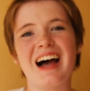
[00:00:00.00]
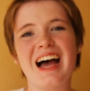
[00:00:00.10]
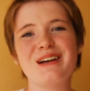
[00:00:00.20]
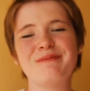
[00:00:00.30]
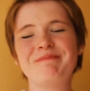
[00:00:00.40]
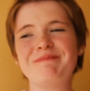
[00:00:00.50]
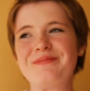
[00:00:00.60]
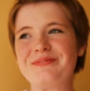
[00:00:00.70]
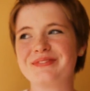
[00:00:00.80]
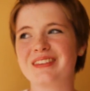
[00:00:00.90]

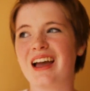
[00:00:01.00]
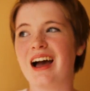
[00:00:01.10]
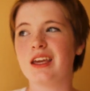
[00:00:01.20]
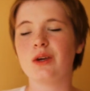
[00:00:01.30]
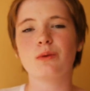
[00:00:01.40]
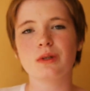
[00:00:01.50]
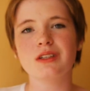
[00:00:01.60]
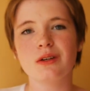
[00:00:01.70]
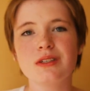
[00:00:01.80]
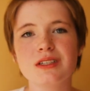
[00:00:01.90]
You will
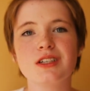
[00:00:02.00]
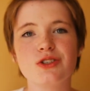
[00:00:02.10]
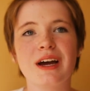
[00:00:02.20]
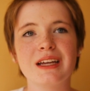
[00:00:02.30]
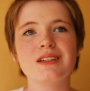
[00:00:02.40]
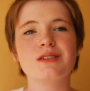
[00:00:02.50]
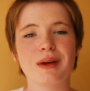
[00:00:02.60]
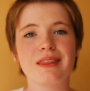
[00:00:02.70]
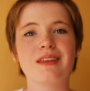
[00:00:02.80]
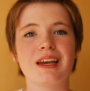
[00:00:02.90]
notice a trend
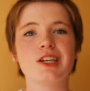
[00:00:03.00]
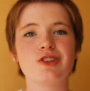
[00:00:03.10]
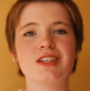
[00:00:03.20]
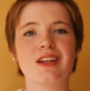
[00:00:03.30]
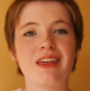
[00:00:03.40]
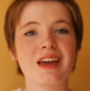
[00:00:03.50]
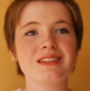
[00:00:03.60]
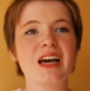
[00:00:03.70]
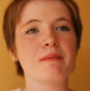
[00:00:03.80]
with the literature things.